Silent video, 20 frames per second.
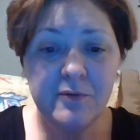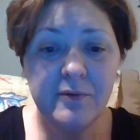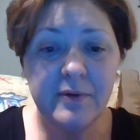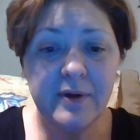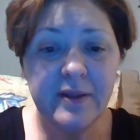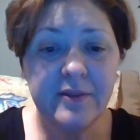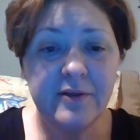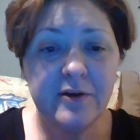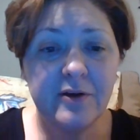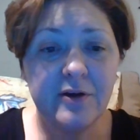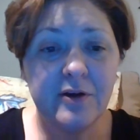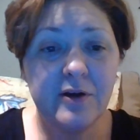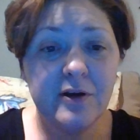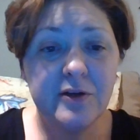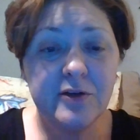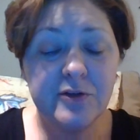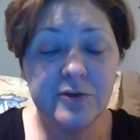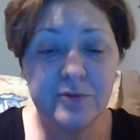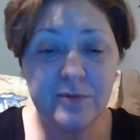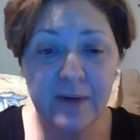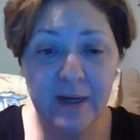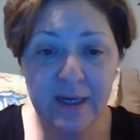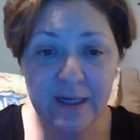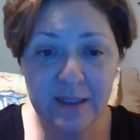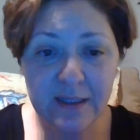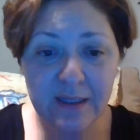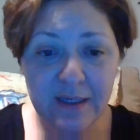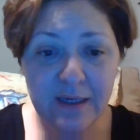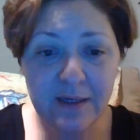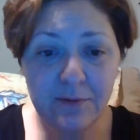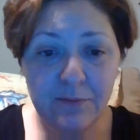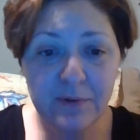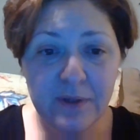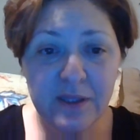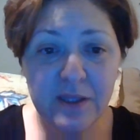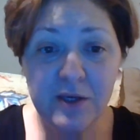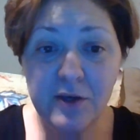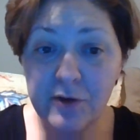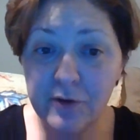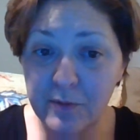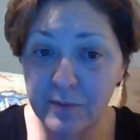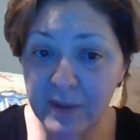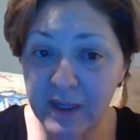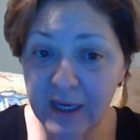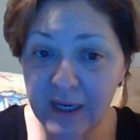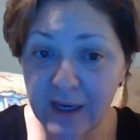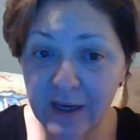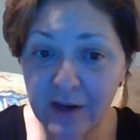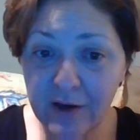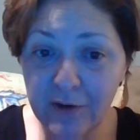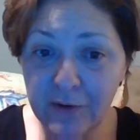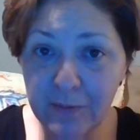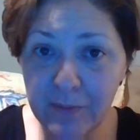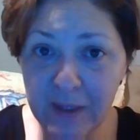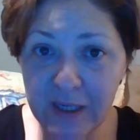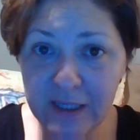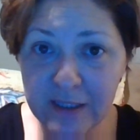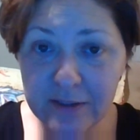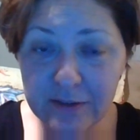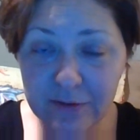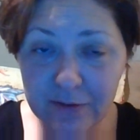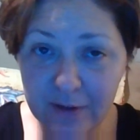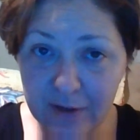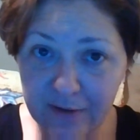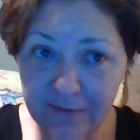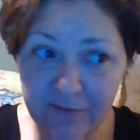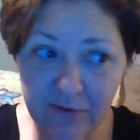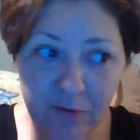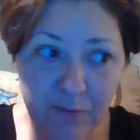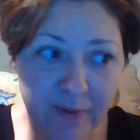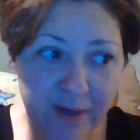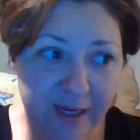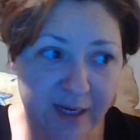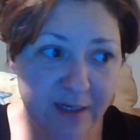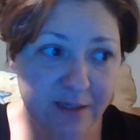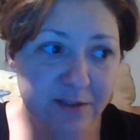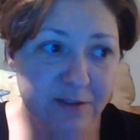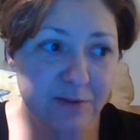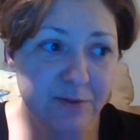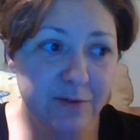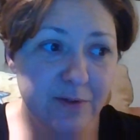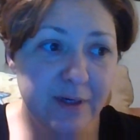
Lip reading: whether directly with you being obese or overweight,